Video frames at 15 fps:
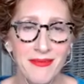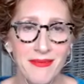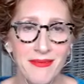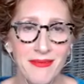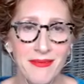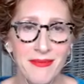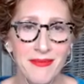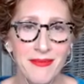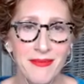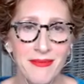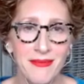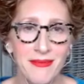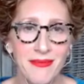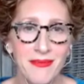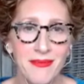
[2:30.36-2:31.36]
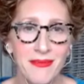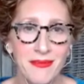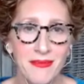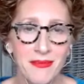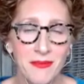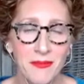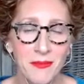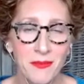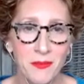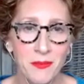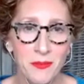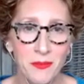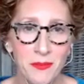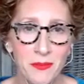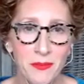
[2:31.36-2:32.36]

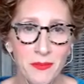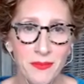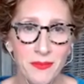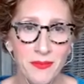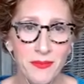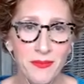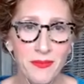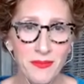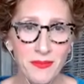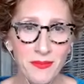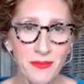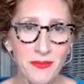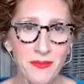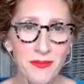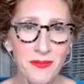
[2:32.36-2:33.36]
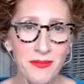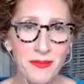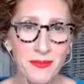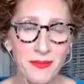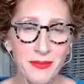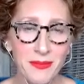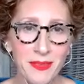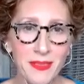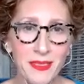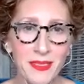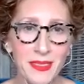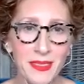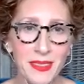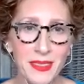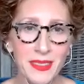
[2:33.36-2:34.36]

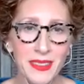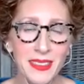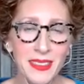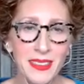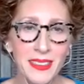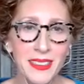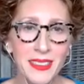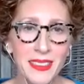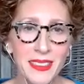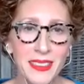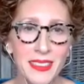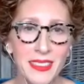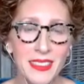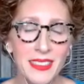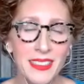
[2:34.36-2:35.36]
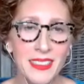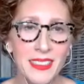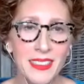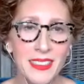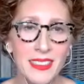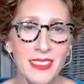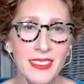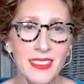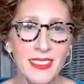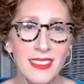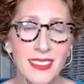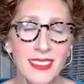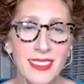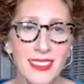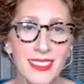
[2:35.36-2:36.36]

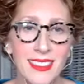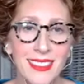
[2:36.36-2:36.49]
The person shown says nothing.